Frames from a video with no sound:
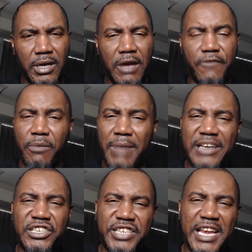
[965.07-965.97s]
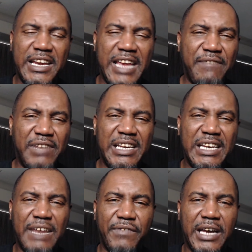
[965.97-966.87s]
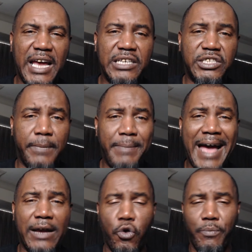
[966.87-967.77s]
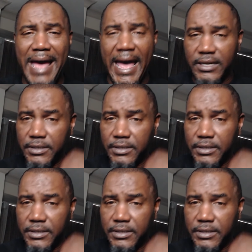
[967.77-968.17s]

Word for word: From my understanding, Heavy D never got his tobacco back.